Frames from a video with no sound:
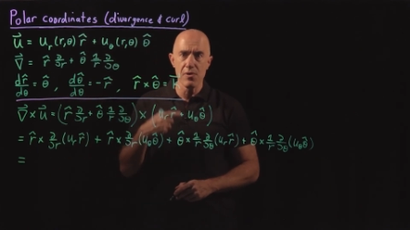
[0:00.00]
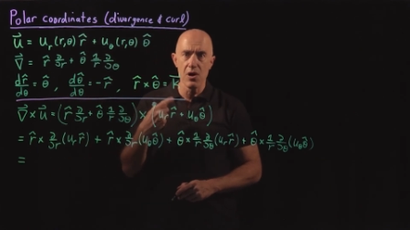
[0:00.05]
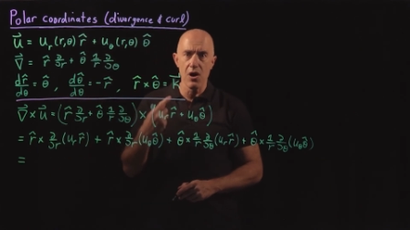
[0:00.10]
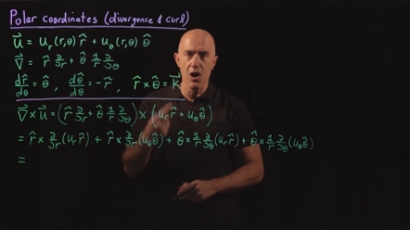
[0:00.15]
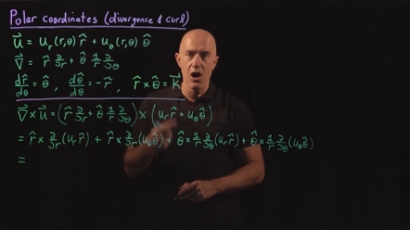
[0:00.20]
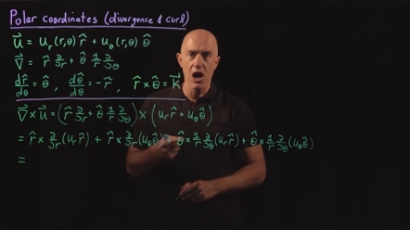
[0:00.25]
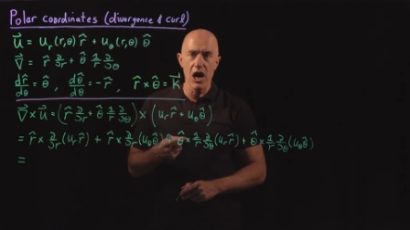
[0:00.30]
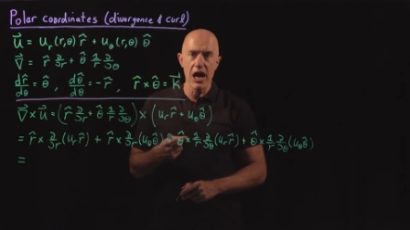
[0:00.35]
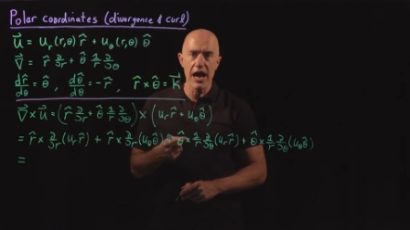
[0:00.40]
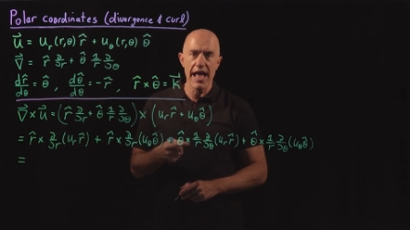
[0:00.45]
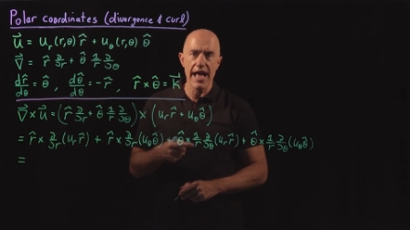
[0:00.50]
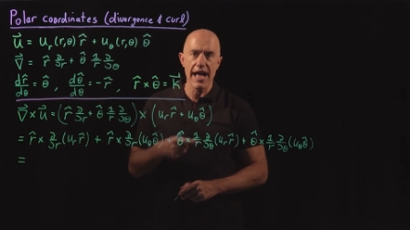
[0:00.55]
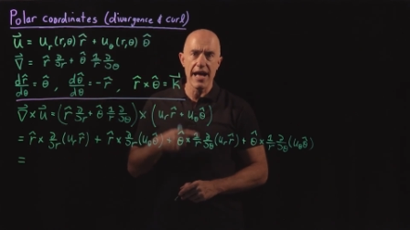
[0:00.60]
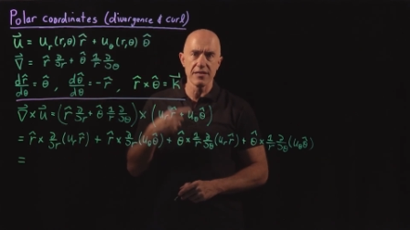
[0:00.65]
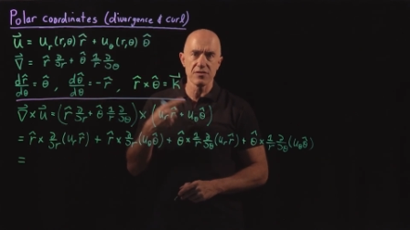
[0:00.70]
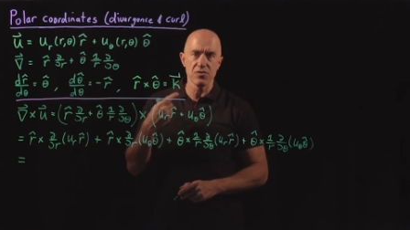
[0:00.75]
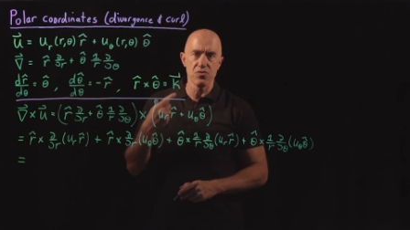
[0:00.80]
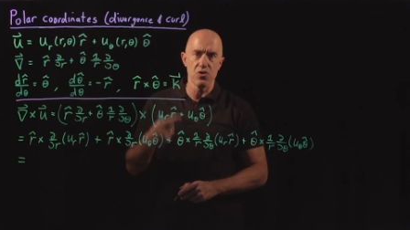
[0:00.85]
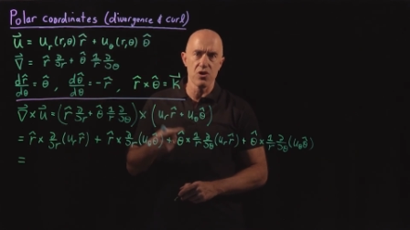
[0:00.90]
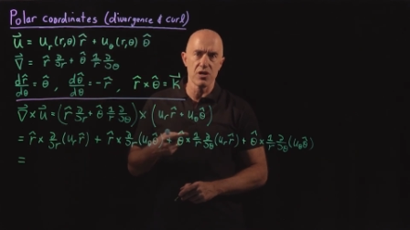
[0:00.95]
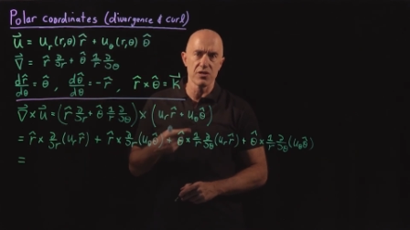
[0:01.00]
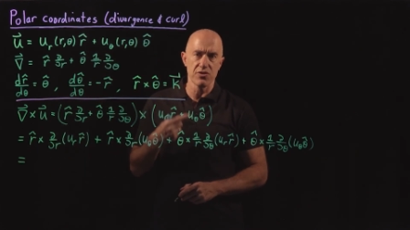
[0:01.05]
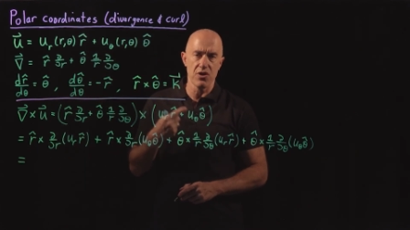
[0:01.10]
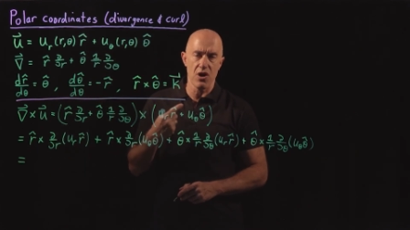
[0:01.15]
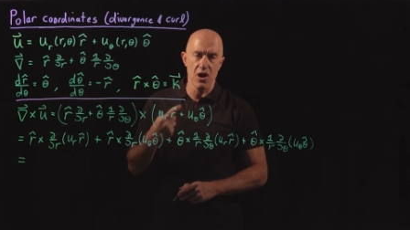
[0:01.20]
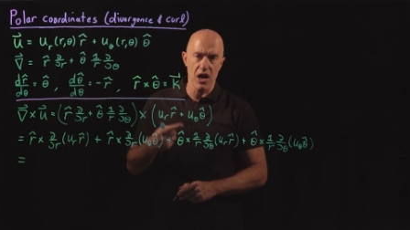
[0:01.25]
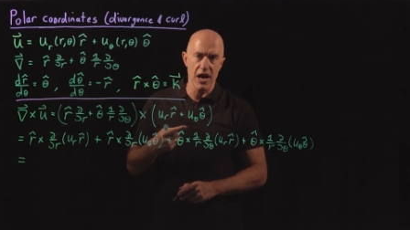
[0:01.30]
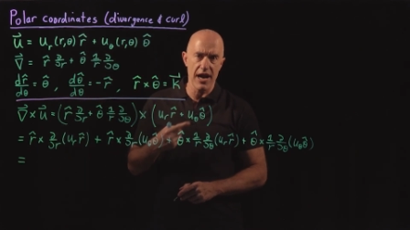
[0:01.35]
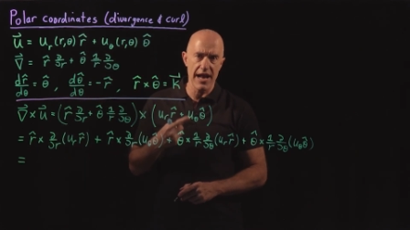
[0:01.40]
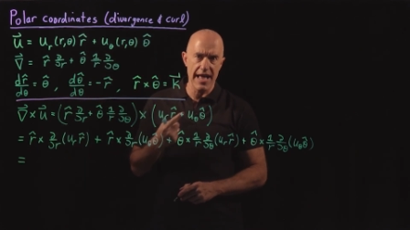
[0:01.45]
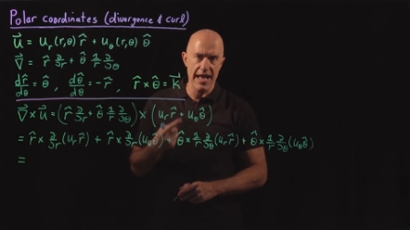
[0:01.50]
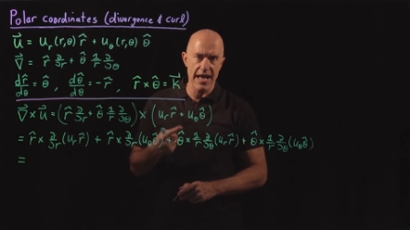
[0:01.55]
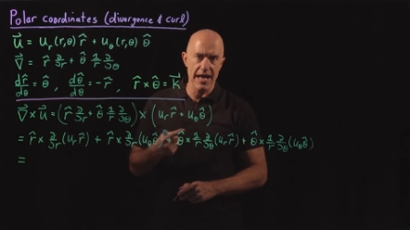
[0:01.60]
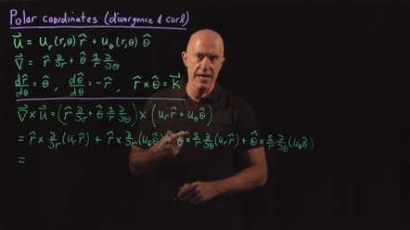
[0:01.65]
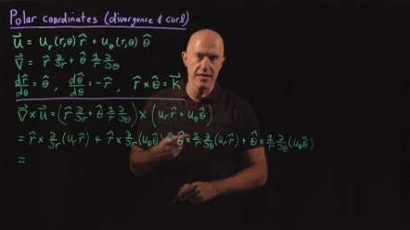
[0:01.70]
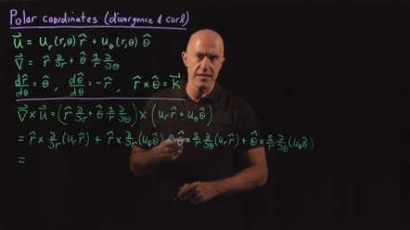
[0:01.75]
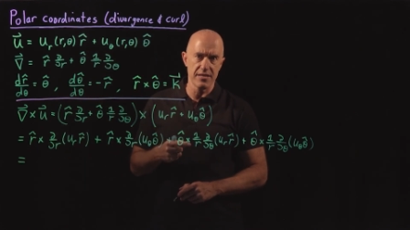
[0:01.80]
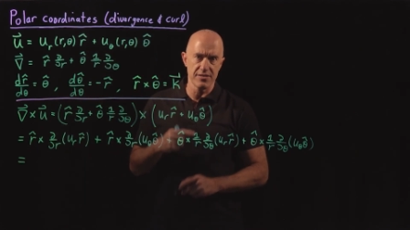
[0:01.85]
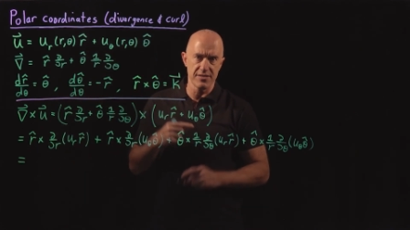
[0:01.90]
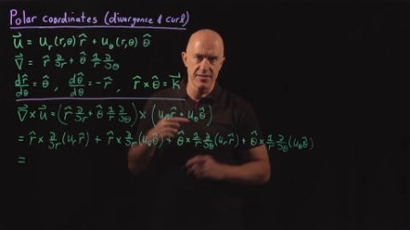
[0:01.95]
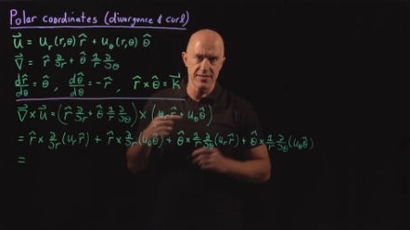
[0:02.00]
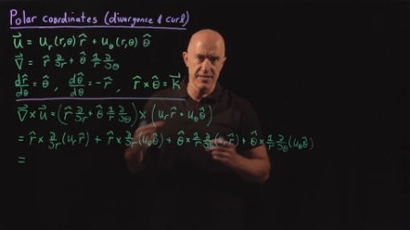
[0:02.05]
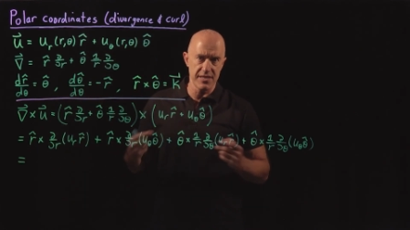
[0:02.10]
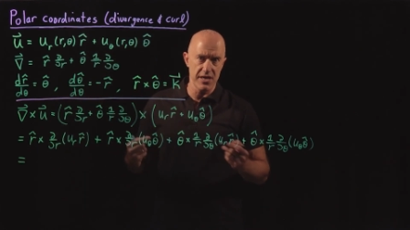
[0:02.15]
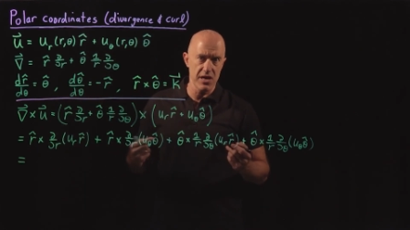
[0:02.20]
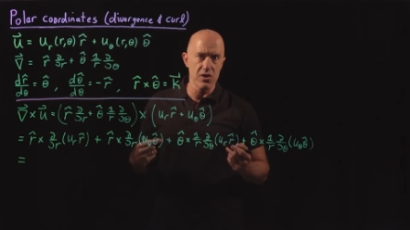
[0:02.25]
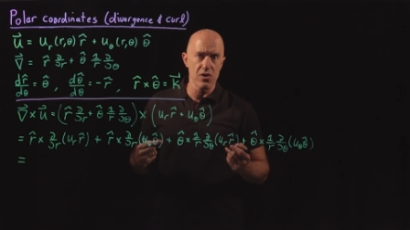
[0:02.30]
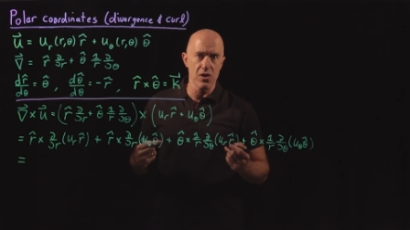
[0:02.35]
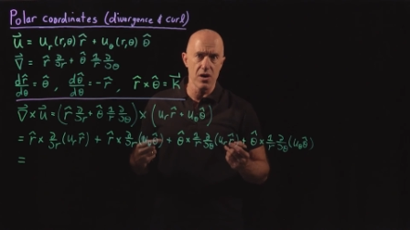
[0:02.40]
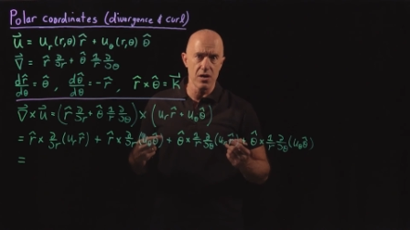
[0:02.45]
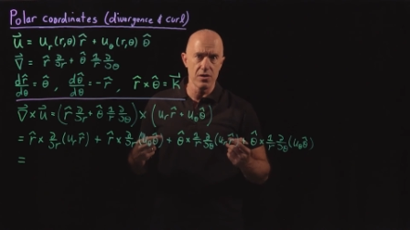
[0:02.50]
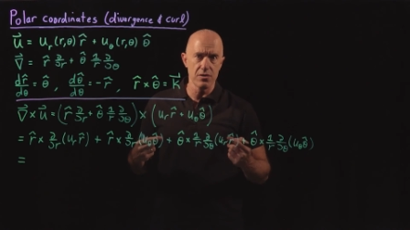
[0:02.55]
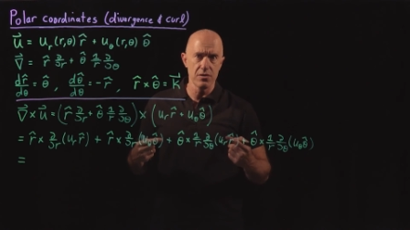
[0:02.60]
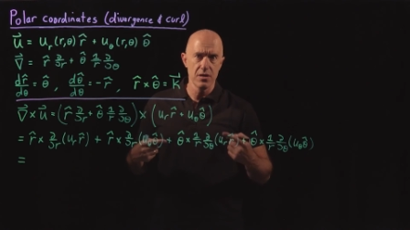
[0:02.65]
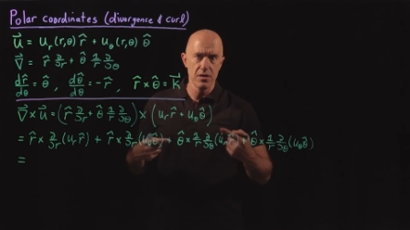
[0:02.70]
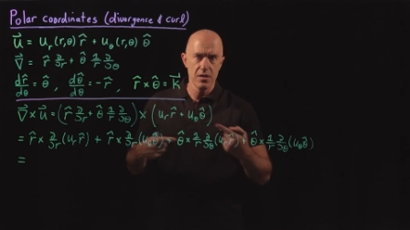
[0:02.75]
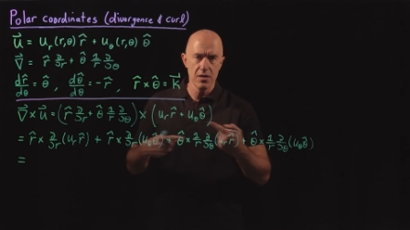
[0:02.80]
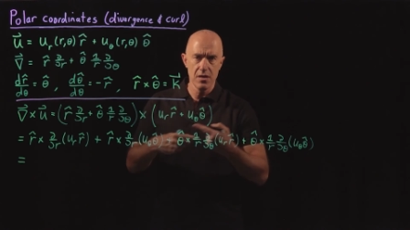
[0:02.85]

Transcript: r hat cross r hat is 0.